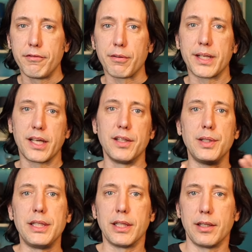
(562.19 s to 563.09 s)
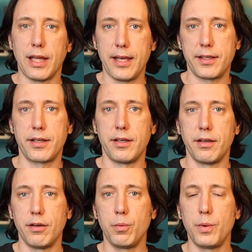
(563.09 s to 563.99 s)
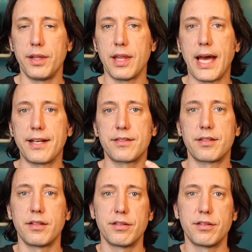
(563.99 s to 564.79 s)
very Caol Ila-like with that